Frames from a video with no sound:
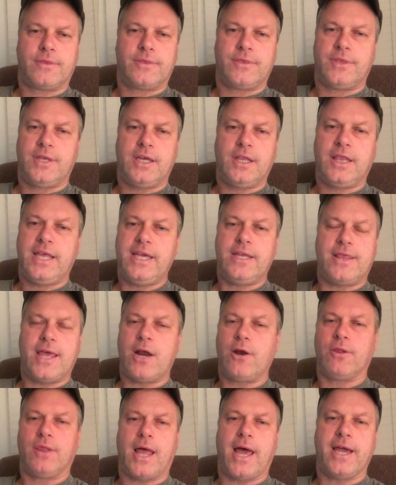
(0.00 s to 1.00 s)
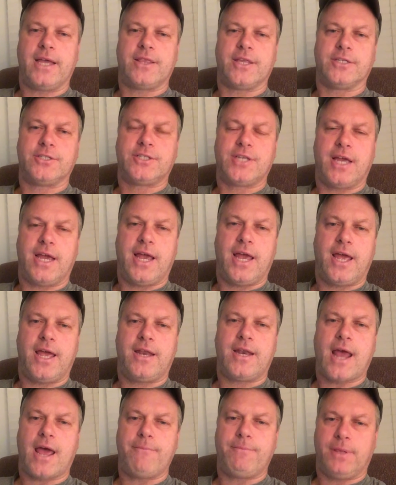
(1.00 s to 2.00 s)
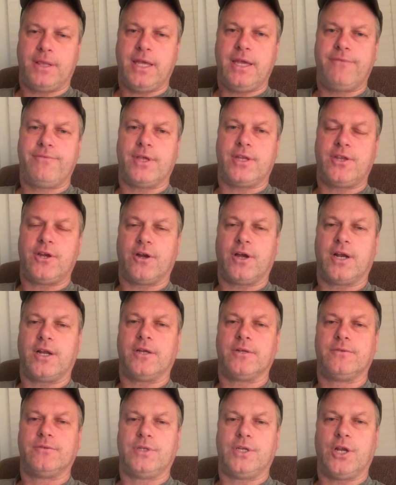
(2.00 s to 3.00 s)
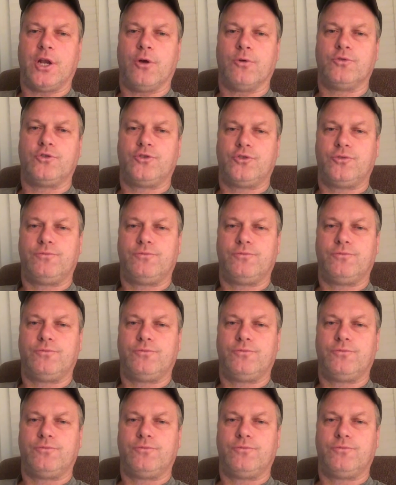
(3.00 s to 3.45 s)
the elite, they don't like this, and I believe that they're going to,